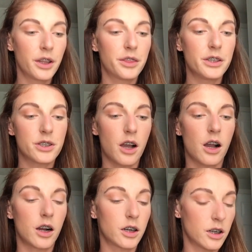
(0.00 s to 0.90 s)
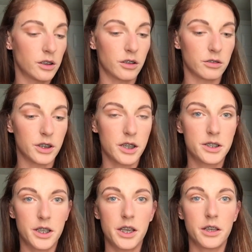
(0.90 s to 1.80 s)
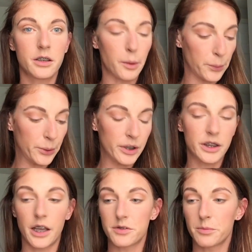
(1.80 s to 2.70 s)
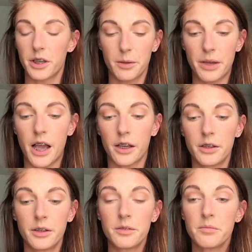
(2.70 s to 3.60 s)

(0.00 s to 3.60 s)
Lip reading: These are a little dusty. They have some kickback.